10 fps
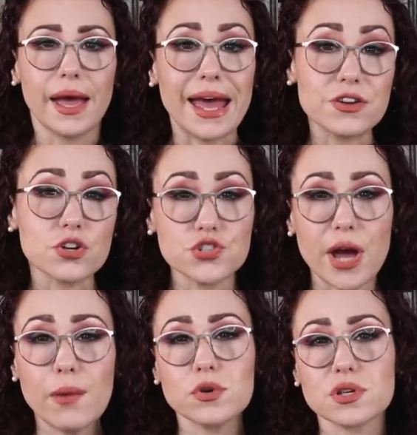And her
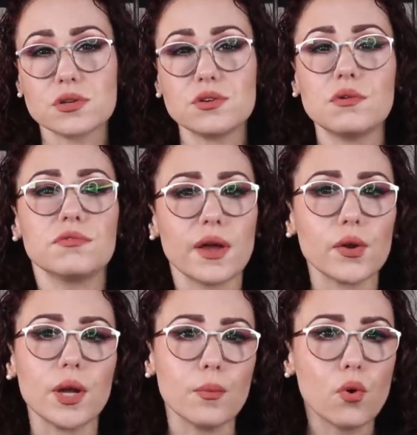job was also
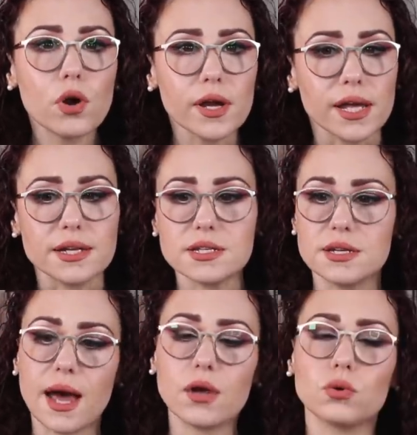very important,
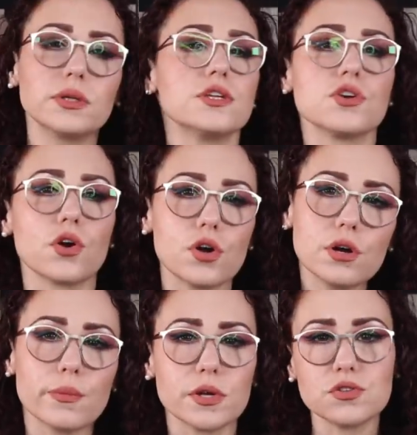not only to
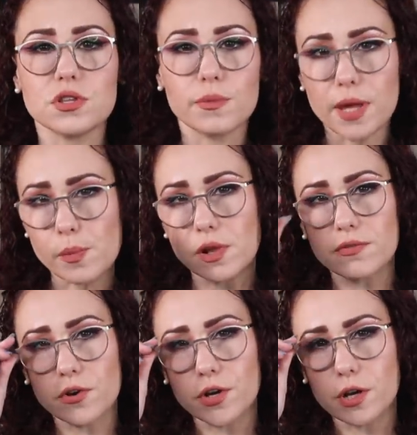her, but to the people of
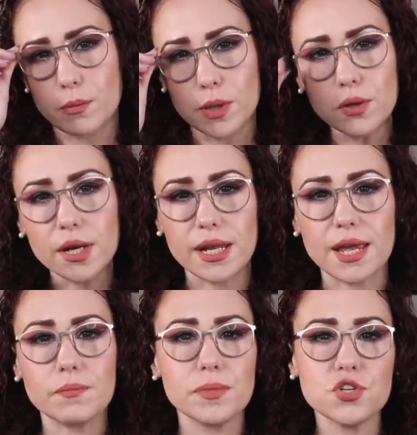her community.